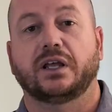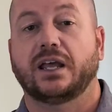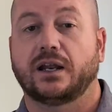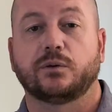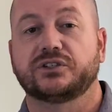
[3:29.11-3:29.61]

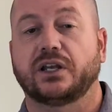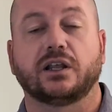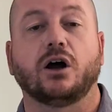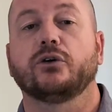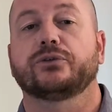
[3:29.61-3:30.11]
And I will say
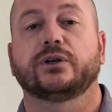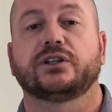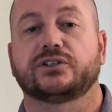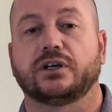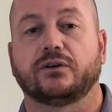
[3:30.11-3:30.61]
that all 3 of
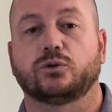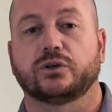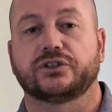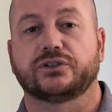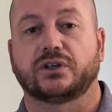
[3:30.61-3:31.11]
these golf
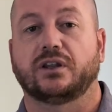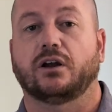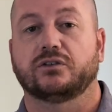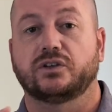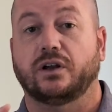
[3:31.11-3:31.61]
courses
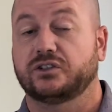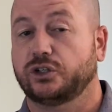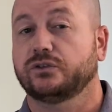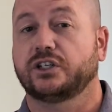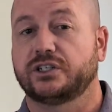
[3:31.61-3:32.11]
are
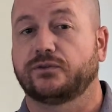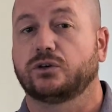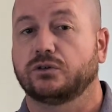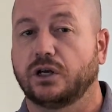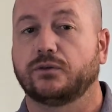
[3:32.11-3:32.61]
certainly
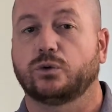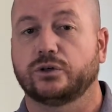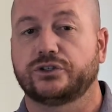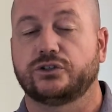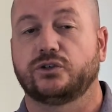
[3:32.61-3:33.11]
difficult golf
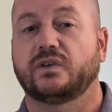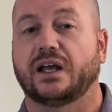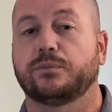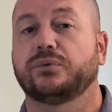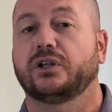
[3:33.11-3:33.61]
courses. You've
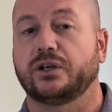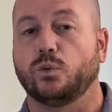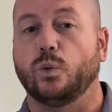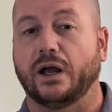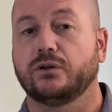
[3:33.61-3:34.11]
gotta play
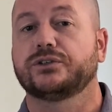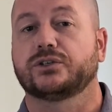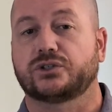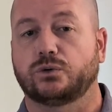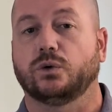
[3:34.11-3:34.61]
well to
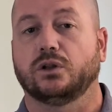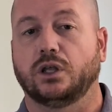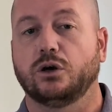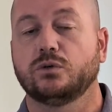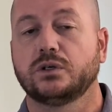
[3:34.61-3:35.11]
score
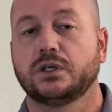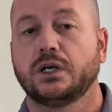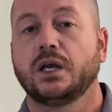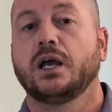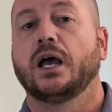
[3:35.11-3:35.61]
low.
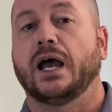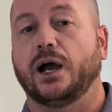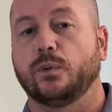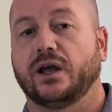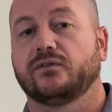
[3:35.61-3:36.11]

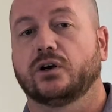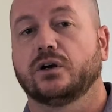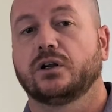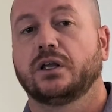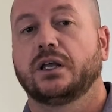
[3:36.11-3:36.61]

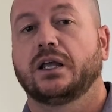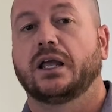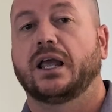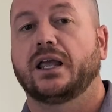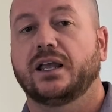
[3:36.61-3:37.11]
However,
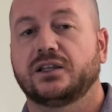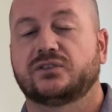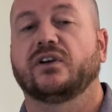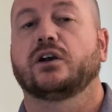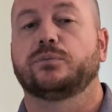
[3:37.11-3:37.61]
it's
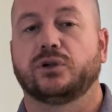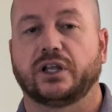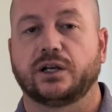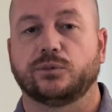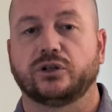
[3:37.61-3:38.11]
very
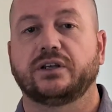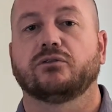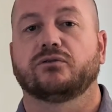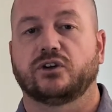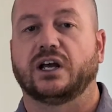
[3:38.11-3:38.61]
playable
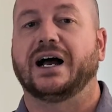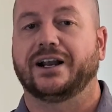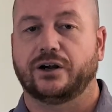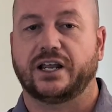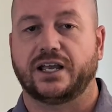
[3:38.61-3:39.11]
even for the
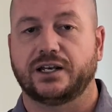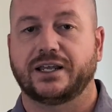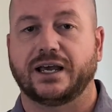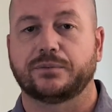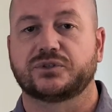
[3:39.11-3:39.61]
higher
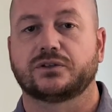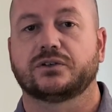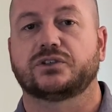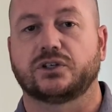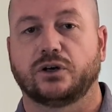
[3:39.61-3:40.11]
handicaps.
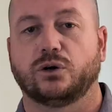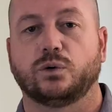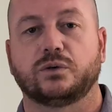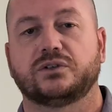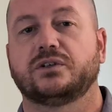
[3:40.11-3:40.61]

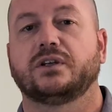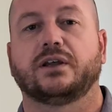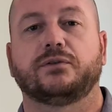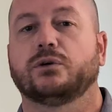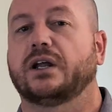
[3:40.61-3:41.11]
So
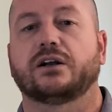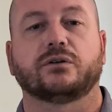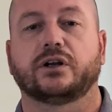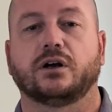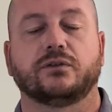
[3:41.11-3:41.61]
if you're not a
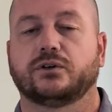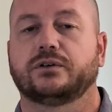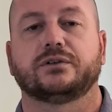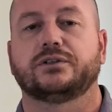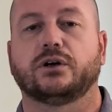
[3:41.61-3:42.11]
great golfer,
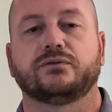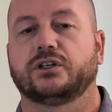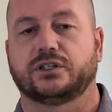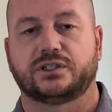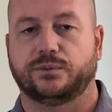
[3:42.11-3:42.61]
don't
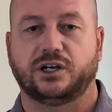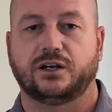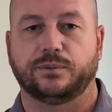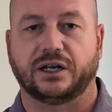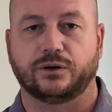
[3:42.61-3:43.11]
feel
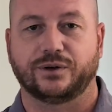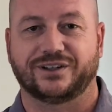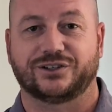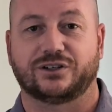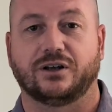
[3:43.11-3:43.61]
intimidated by going on
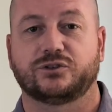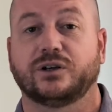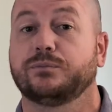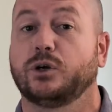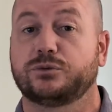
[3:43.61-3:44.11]
this golf
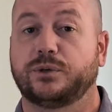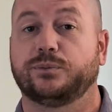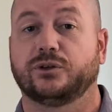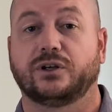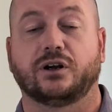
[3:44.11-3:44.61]
trip. Most
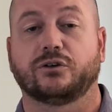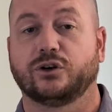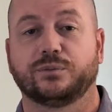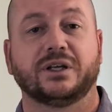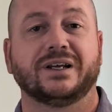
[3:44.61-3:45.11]
people in our
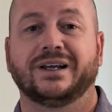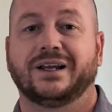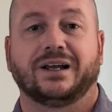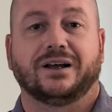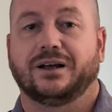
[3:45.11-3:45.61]
group
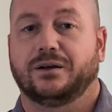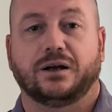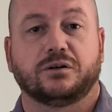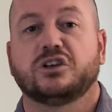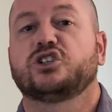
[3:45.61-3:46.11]

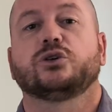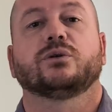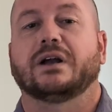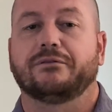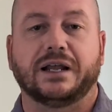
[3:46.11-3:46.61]
shoot
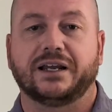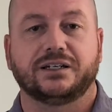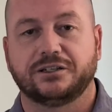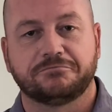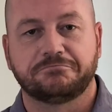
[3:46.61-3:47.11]
around 9.
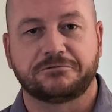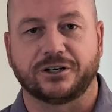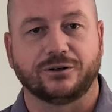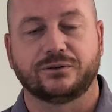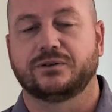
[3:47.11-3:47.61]

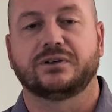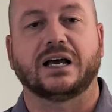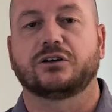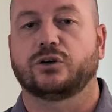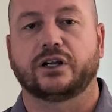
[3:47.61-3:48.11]
So
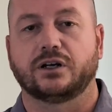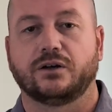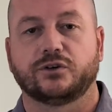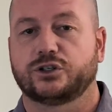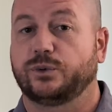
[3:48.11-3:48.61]
not great
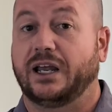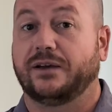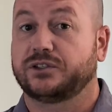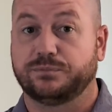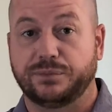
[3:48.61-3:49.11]
golfers. We
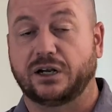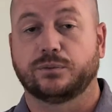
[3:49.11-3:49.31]
have some better